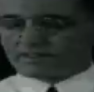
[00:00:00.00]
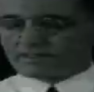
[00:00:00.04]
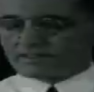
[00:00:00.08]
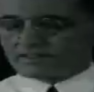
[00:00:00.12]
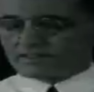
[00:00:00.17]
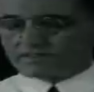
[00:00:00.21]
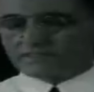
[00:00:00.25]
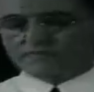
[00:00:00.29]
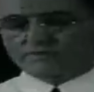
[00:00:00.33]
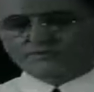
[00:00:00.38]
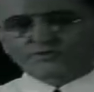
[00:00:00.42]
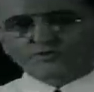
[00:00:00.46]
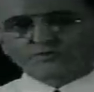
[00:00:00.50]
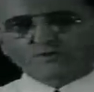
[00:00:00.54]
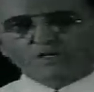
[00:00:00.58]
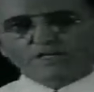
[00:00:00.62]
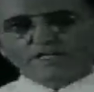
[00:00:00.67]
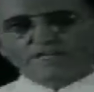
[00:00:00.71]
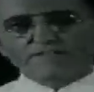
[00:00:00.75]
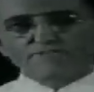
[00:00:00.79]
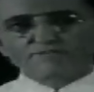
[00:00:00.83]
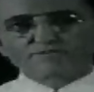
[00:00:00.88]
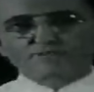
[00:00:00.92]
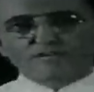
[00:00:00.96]
If you will
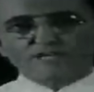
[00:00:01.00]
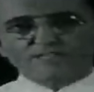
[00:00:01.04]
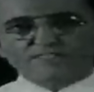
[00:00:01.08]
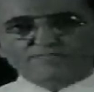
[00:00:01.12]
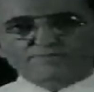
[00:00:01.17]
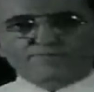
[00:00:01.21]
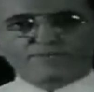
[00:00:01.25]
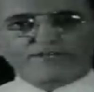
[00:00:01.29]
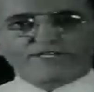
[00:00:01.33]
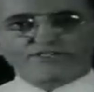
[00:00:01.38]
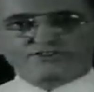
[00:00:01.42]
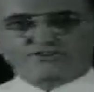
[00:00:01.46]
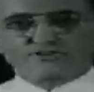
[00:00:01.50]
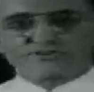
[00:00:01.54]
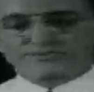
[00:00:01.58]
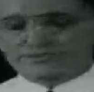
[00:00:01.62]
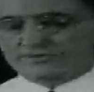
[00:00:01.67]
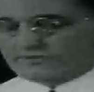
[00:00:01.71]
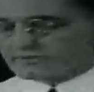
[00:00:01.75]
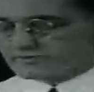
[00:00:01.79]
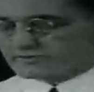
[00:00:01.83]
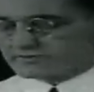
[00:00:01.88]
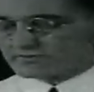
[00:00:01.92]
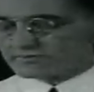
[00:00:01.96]
undress patients,
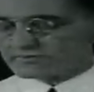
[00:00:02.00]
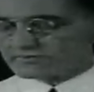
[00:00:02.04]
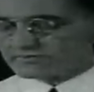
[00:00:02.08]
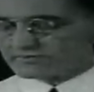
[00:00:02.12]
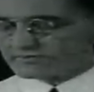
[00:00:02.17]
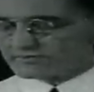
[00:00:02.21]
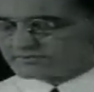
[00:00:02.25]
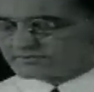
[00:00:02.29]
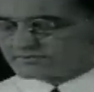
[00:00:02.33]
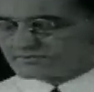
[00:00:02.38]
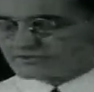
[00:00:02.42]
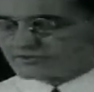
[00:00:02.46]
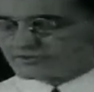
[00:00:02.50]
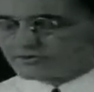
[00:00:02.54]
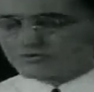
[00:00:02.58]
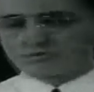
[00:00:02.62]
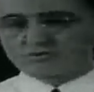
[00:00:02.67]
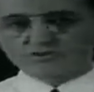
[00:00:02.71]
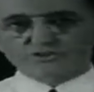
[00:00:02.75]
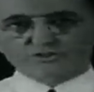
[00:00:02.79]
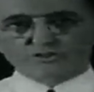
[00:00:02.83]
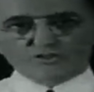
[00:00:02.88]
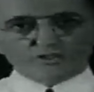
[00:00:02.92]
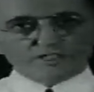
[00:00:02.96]

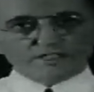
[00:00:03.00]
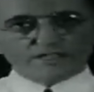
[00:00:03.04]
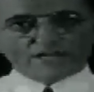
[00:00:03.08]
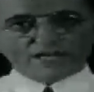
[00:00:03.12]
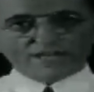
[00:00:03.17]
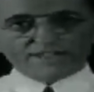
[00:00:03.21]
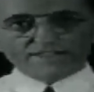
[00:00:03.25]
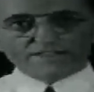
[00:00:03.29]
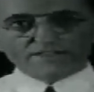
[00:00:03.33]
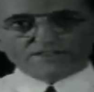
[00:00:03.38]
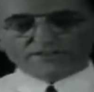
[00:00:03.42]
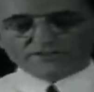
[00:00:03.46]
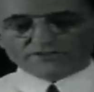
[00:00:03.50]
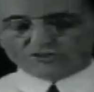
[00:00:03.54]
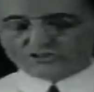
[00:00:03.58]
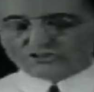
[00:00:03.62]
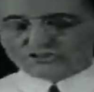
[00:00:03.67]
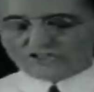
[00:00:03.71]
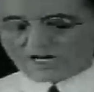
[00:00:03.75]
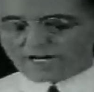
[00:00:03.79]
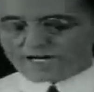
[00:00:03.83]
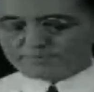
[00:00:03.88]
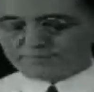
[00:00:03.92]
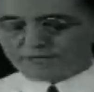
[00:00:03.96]
use good light and
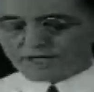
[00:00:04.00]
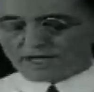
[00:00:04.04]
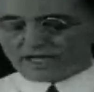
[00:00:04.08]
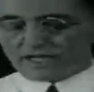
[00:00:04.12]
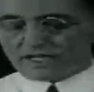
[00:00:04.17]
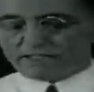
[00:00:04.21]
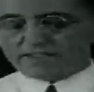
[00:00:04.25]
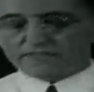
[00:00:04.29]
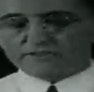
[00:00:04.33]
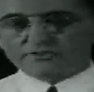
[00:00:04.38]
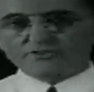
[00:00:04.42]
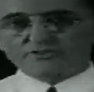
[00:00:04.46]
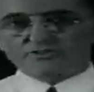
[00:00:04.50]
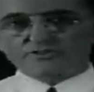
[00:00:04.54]
sharp eyes,